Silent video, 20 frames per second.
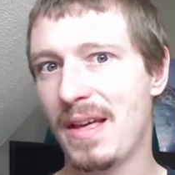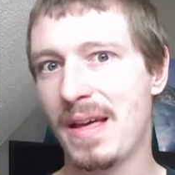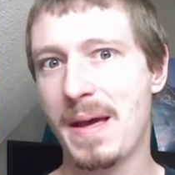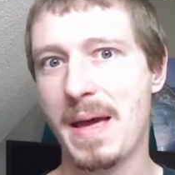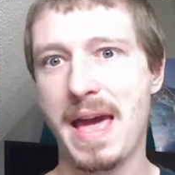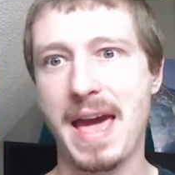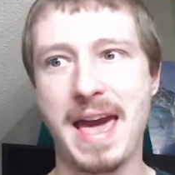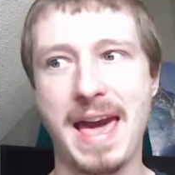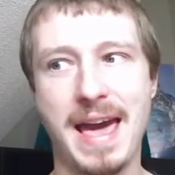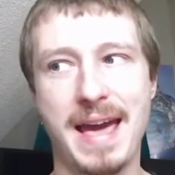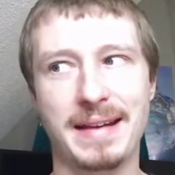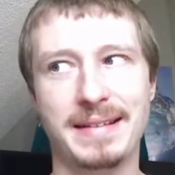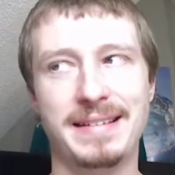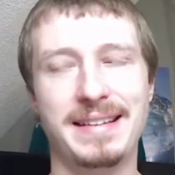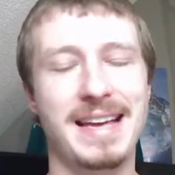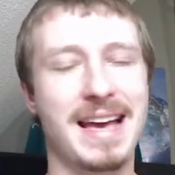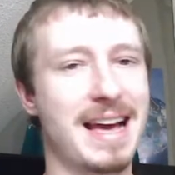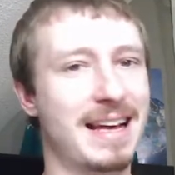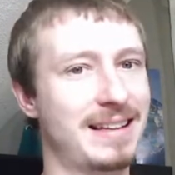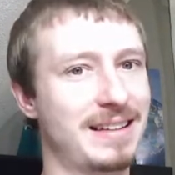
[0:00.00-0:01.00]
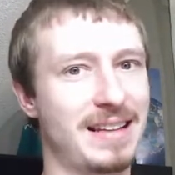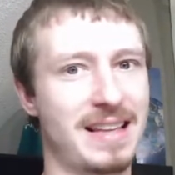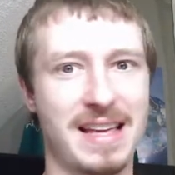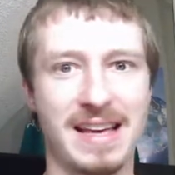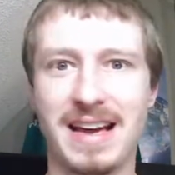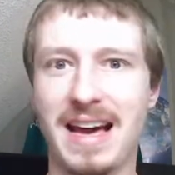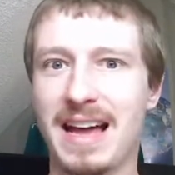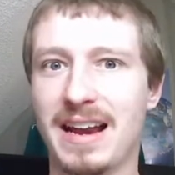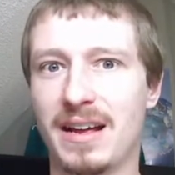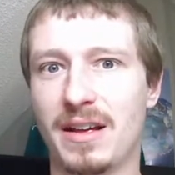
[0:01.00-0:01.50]
And yet, it
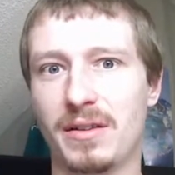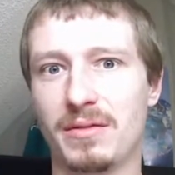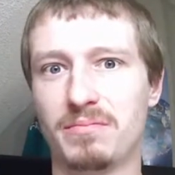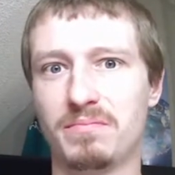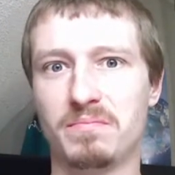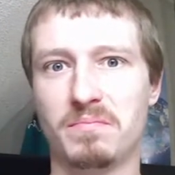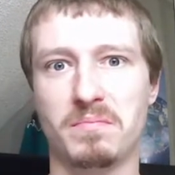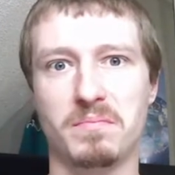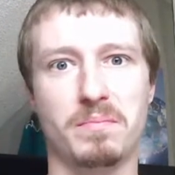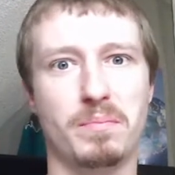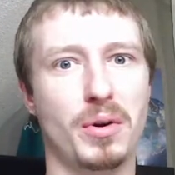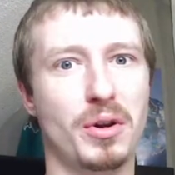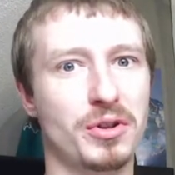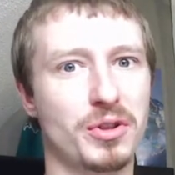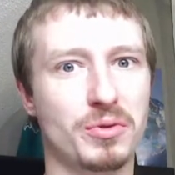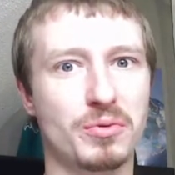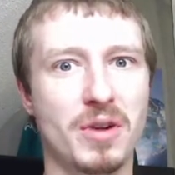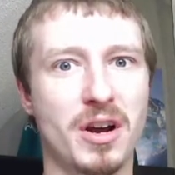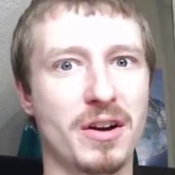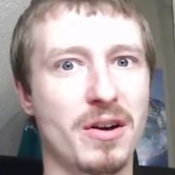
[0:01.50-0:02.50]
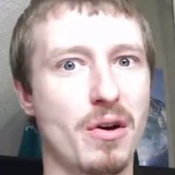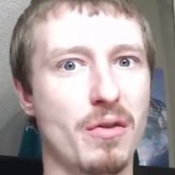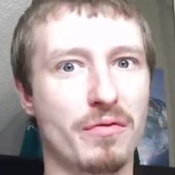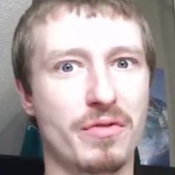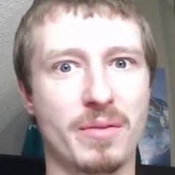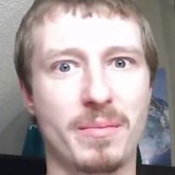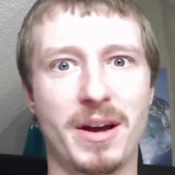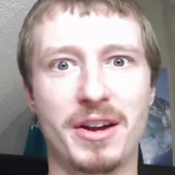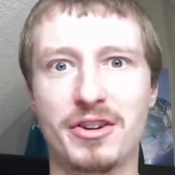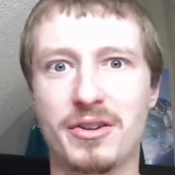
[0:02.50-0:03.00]
kind of pulled the rug out
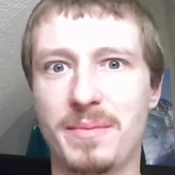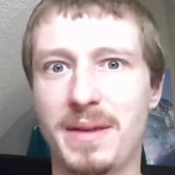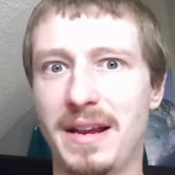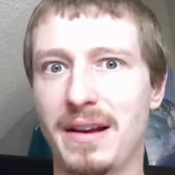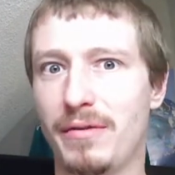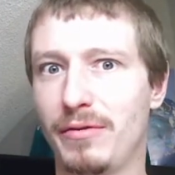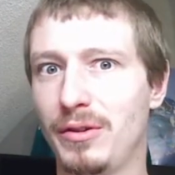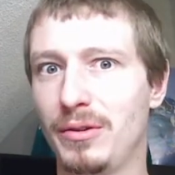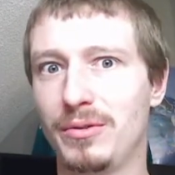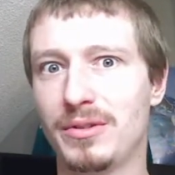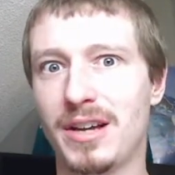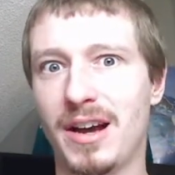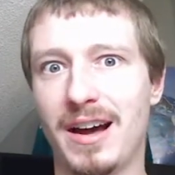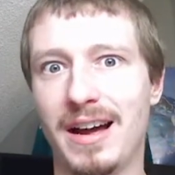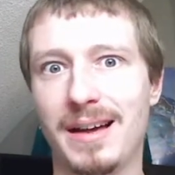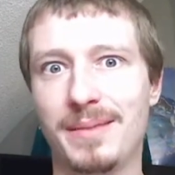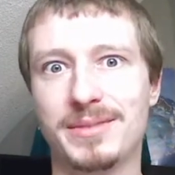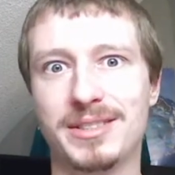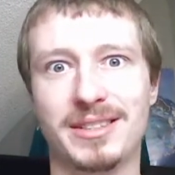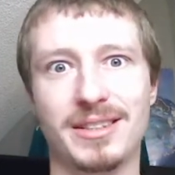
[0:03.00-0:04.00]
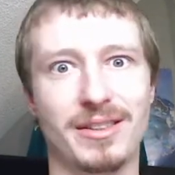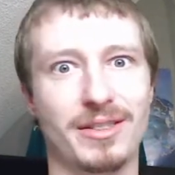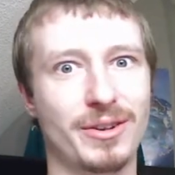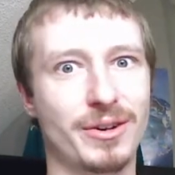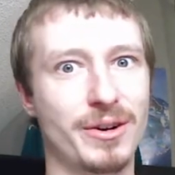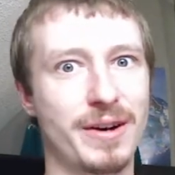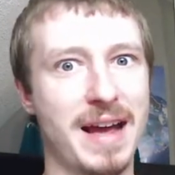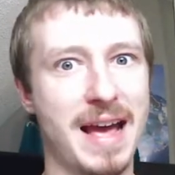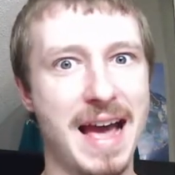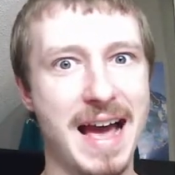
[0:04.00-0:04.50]
from under me a few times in the
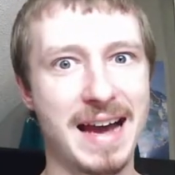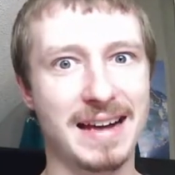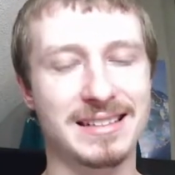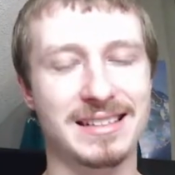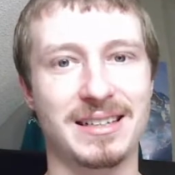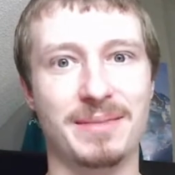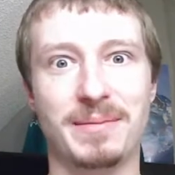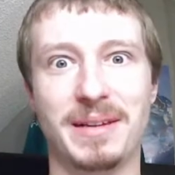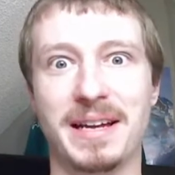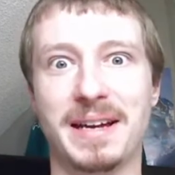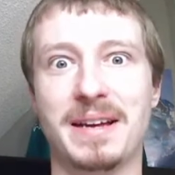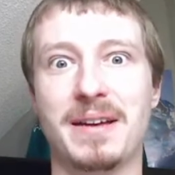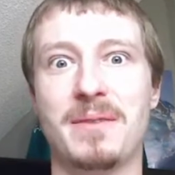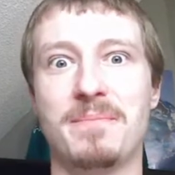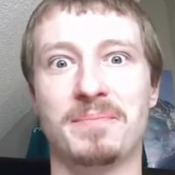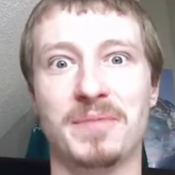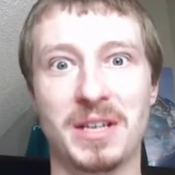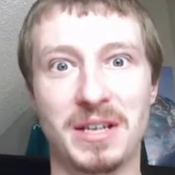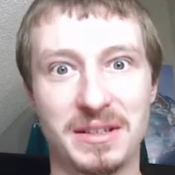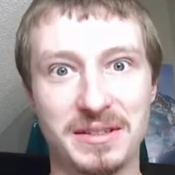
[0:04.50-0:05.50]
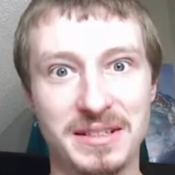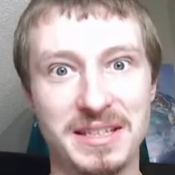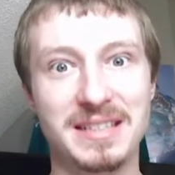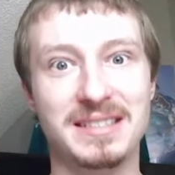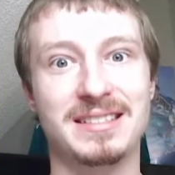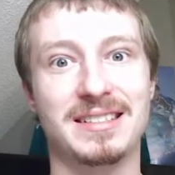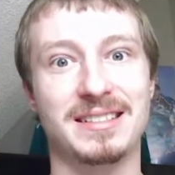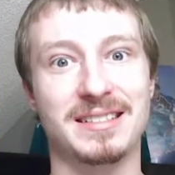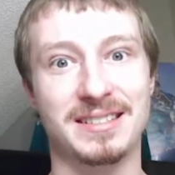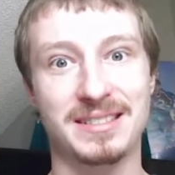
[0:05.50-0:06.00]
third act, and I'm like,
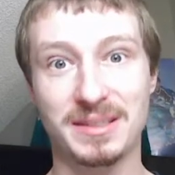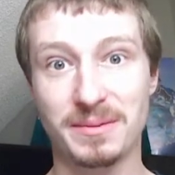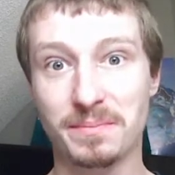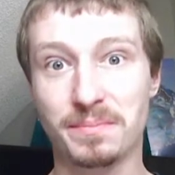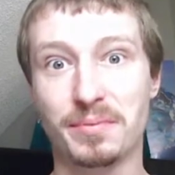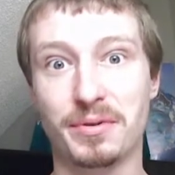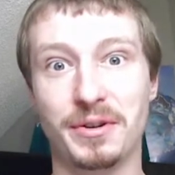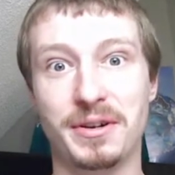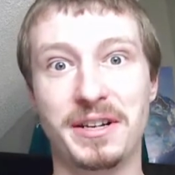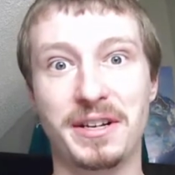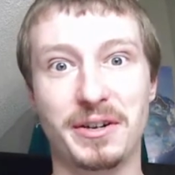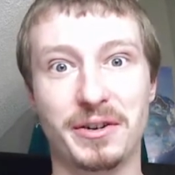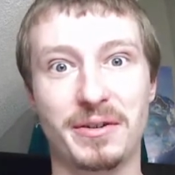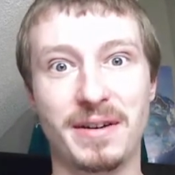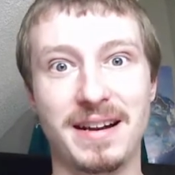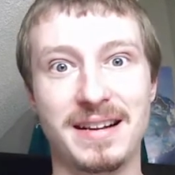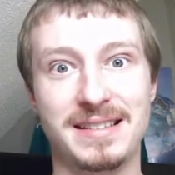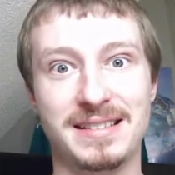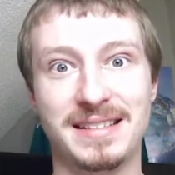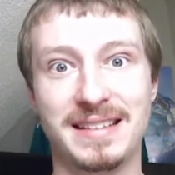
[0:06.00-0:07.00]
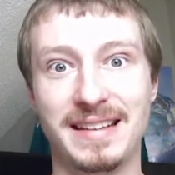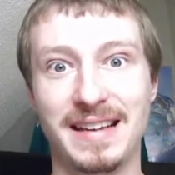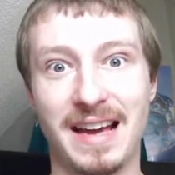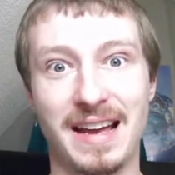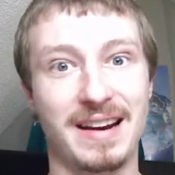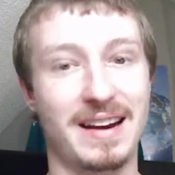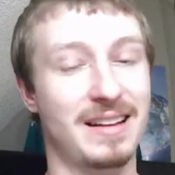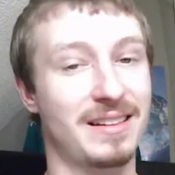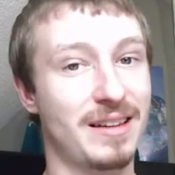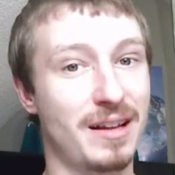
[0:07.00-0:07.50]
this is pretty crazy,
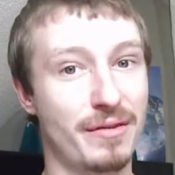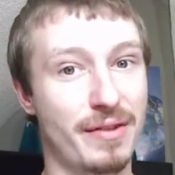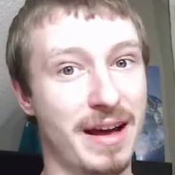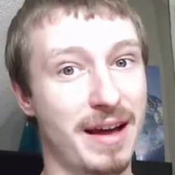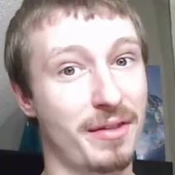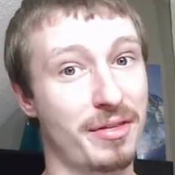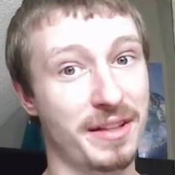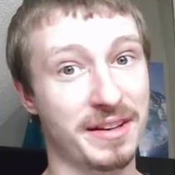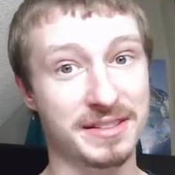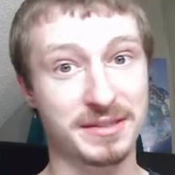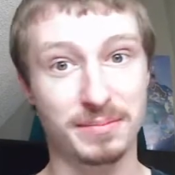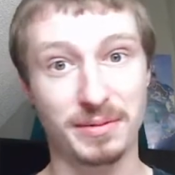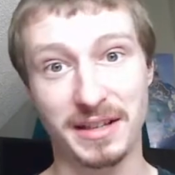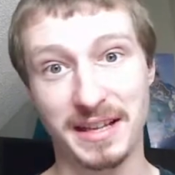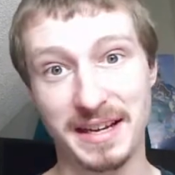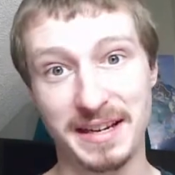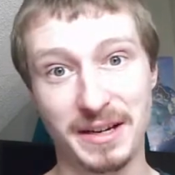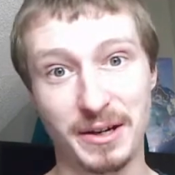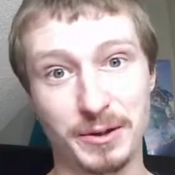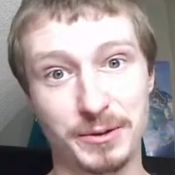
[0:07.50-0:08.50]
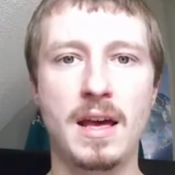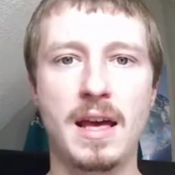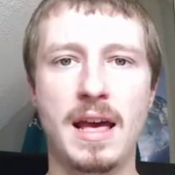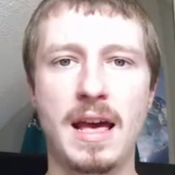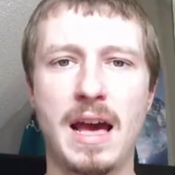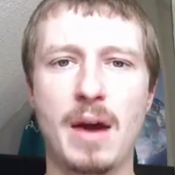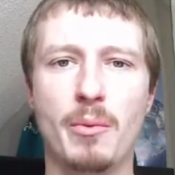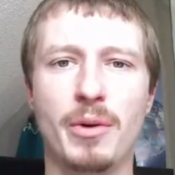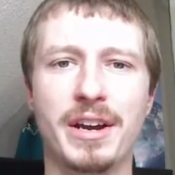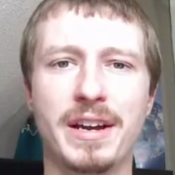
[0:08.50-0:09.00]
and I love how things played out.
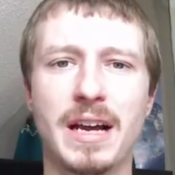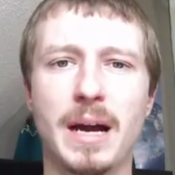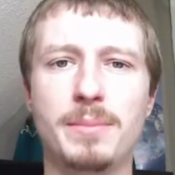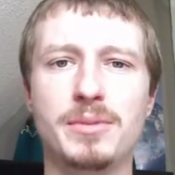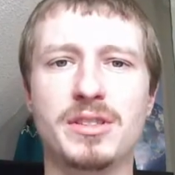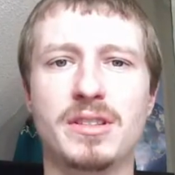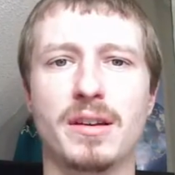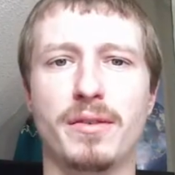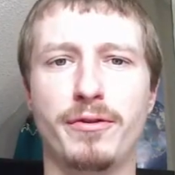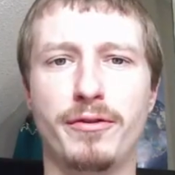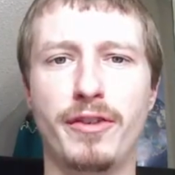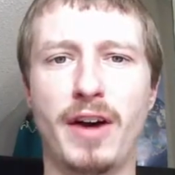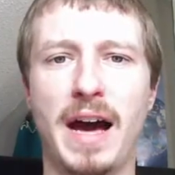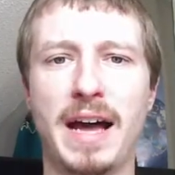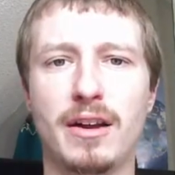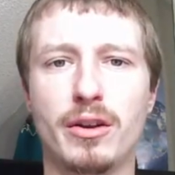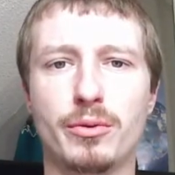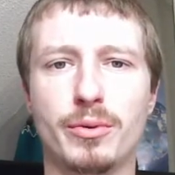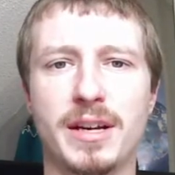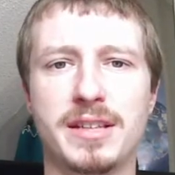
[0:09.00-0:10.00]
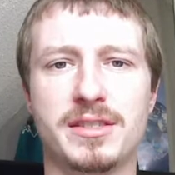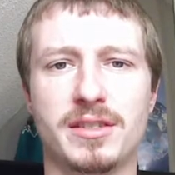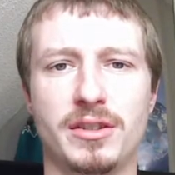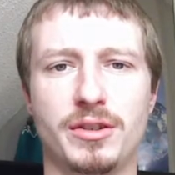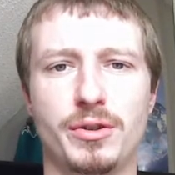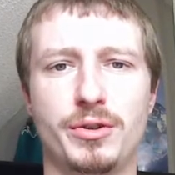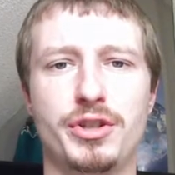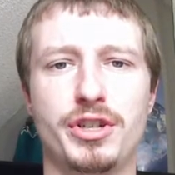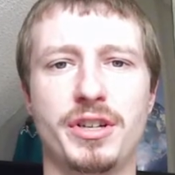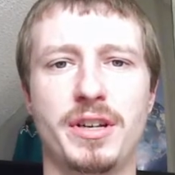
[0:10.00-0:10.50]
And when it comes to the final
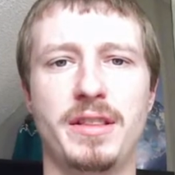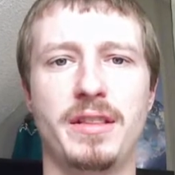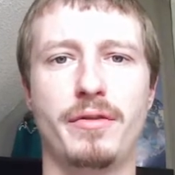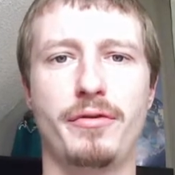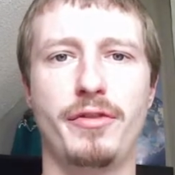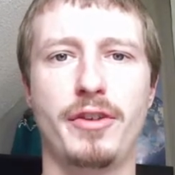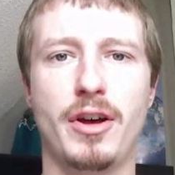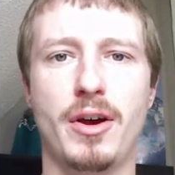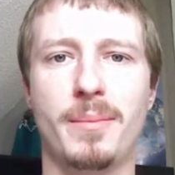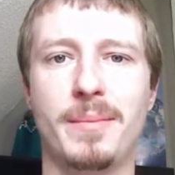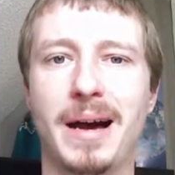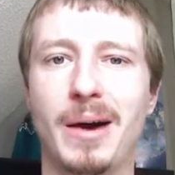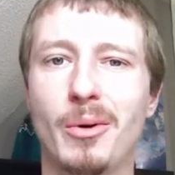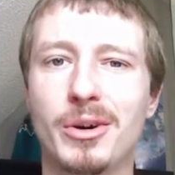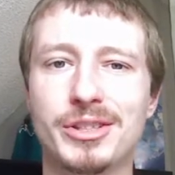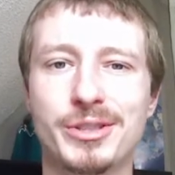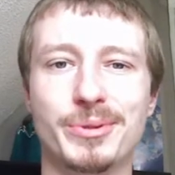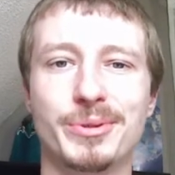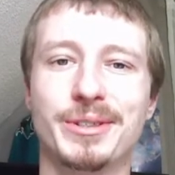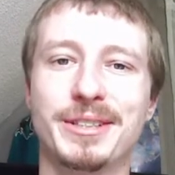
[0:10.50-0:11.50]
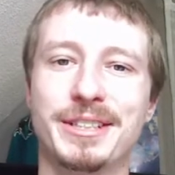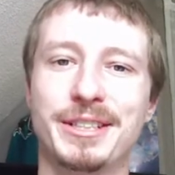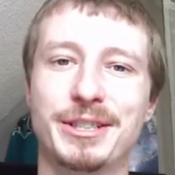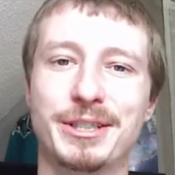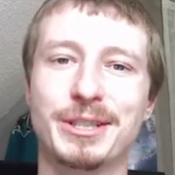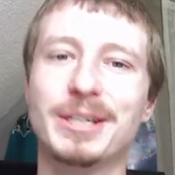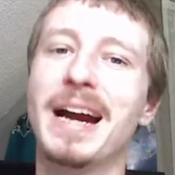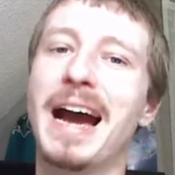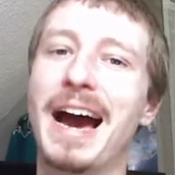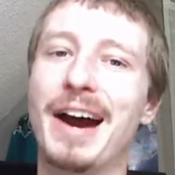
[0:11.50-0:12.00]
resolution in the film, I wasn't really
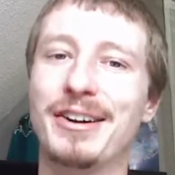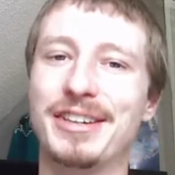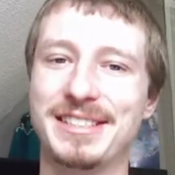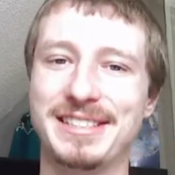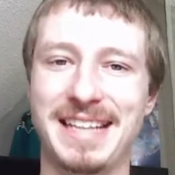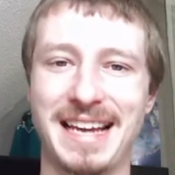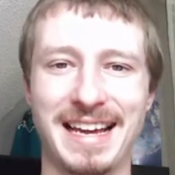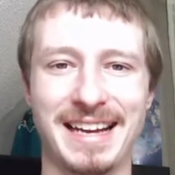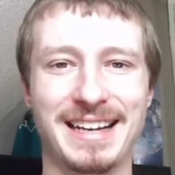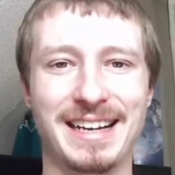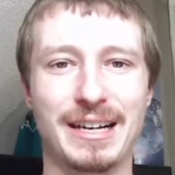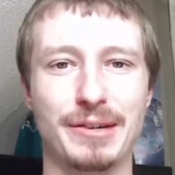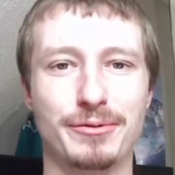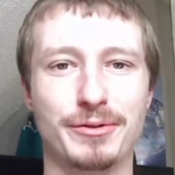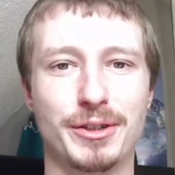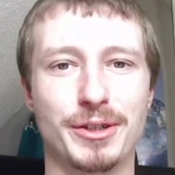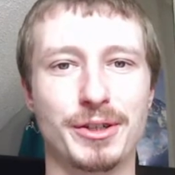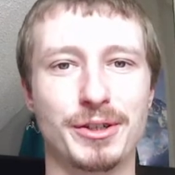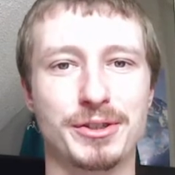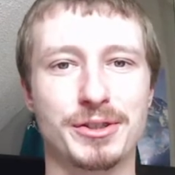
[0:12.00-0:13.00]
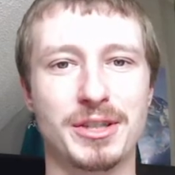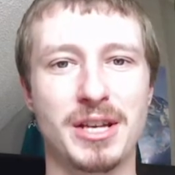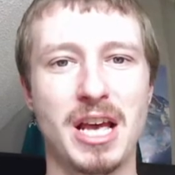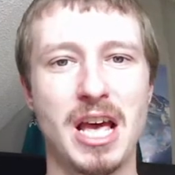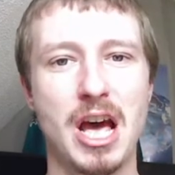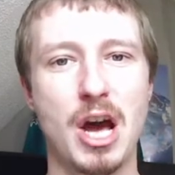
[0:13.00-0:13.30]
sure how to take it at first.